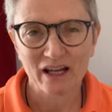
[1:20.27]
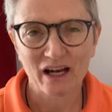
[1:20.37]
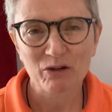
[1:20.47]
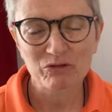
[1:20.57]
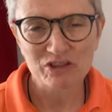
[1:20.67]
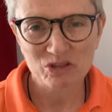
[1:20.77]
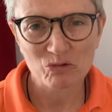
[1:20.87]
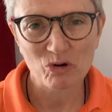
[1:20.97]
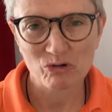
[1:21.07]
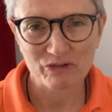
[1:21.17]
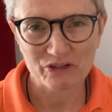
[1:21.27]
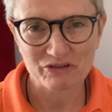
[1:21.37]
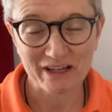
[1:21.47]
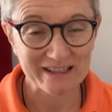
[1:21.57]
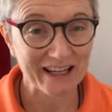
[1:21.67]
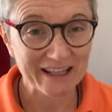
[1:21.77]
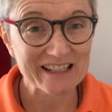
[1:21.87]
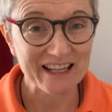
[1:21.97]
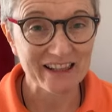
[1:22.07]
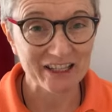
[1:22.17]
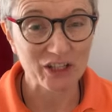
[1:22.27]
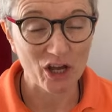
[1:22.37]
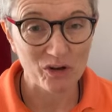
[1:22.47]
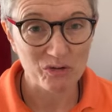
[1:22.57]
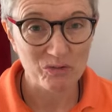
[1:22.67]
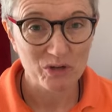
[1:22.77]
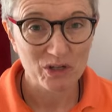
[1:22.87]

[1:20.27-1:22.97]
I was so overstressed. I can say that now,